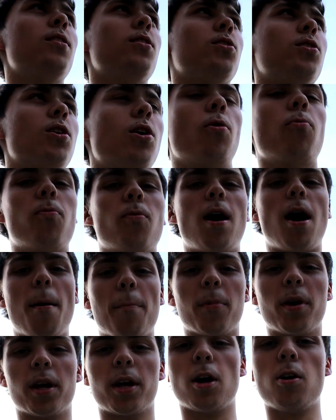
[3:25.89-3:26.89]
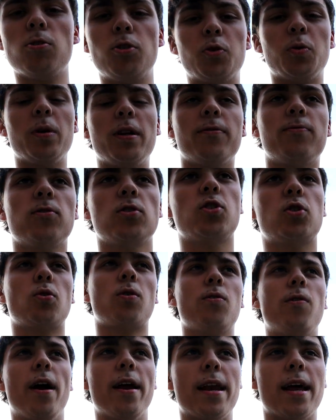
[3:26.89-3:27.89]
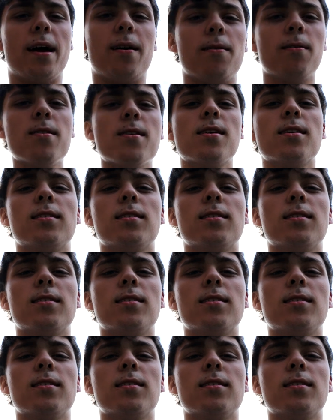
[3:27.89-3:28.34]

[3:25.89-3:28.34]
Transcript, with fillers: So I'm gonna go to a different store right now,